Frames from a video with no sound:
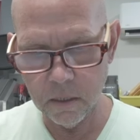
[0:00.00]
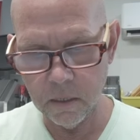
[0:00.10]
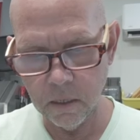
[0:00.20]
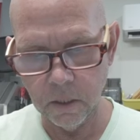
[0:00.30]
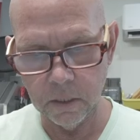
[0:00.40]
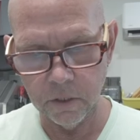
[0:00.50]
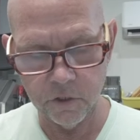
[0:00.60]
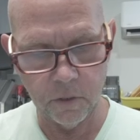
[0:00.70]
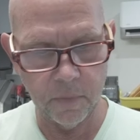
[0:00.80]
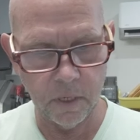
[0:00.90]
oh, and it
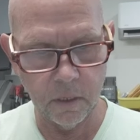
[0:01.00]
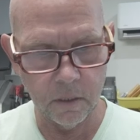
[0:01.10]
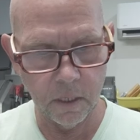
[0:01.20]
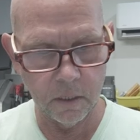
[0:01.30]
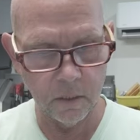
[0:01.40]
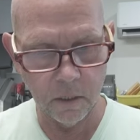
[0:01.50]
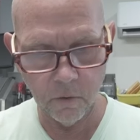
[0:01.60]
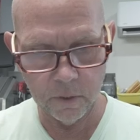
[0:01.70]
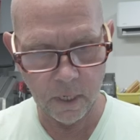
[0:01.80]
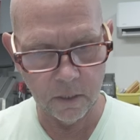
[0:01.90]
should be, than
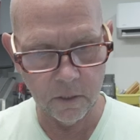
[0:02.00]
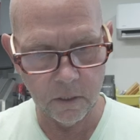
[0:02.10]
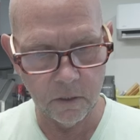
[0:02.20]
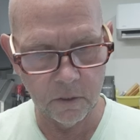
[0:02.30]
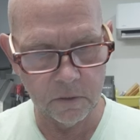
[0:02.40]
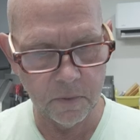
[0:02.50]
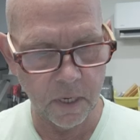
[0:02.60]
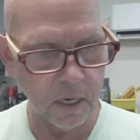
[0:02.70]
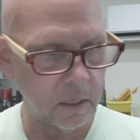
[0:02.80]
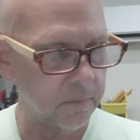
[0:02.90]
going down to the
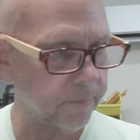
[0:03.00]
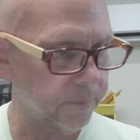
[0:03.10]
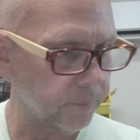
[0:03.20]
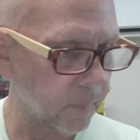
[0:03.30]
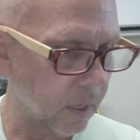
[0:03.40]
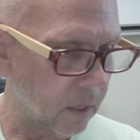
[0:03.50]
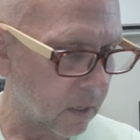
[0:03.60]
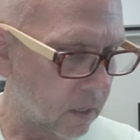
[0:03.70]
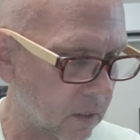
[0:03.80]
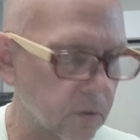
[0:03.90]
USB-A.
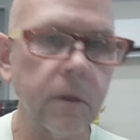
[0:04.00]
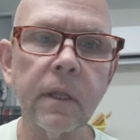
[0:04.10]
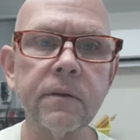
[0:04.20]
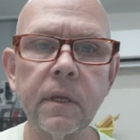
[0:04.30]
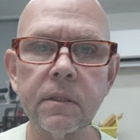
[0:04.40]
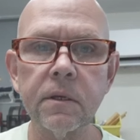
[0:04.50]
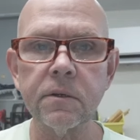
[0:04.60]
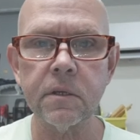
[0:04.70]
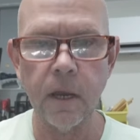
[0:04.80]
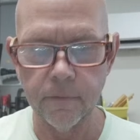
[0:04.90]
So let's get this
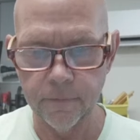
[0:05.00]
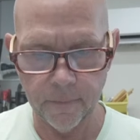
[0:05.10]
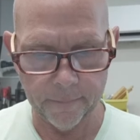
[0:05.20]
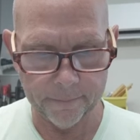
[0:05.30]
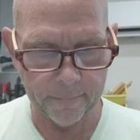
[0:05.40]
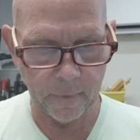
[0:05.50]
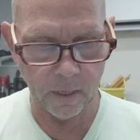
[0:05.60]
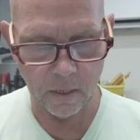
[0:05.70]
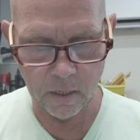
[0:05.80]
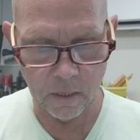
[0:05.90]
stuff
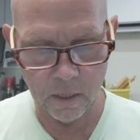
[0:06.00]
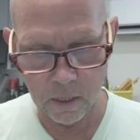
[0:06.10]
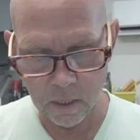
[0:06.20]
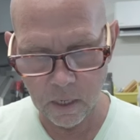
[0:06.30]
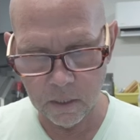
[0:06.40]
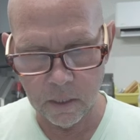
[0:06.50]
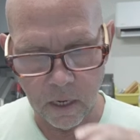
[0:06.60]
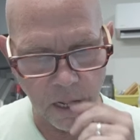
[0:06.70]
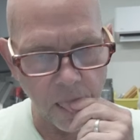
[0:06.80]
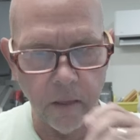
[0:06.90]

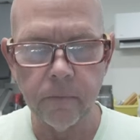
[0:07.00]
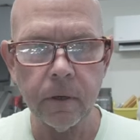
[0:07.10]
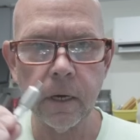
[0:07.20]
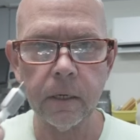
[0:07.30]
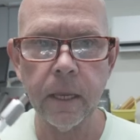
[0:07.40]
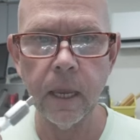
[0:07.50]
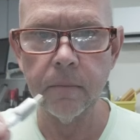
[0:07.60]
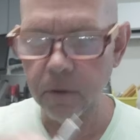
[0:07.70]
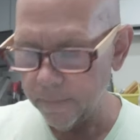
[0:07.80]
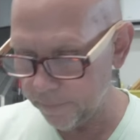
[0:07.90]
undone. Got a
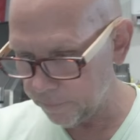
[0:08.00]
cable.